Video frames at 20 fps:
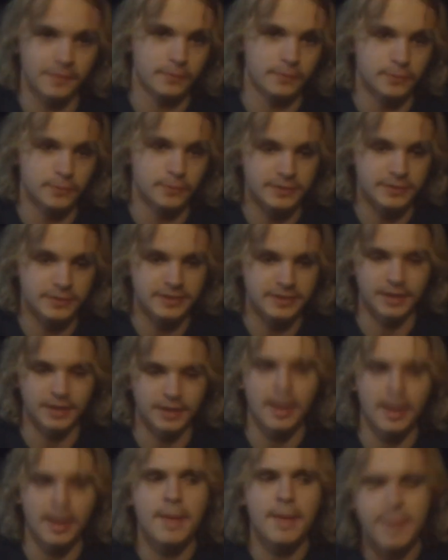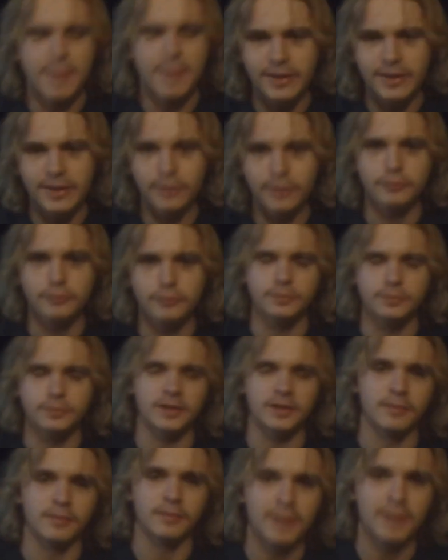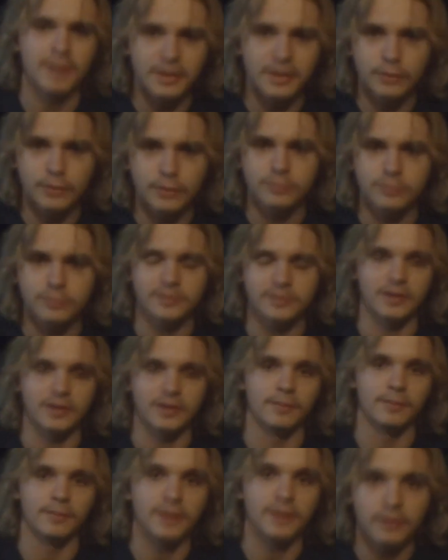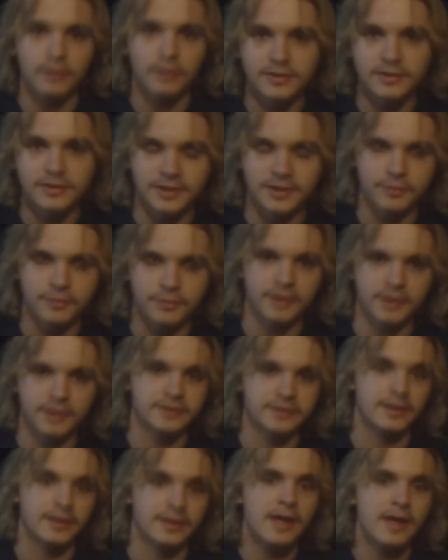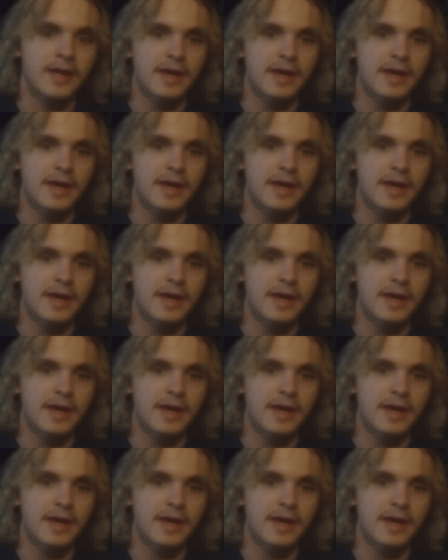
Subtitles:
He was always saying, make a YouTube channel, be a content creator.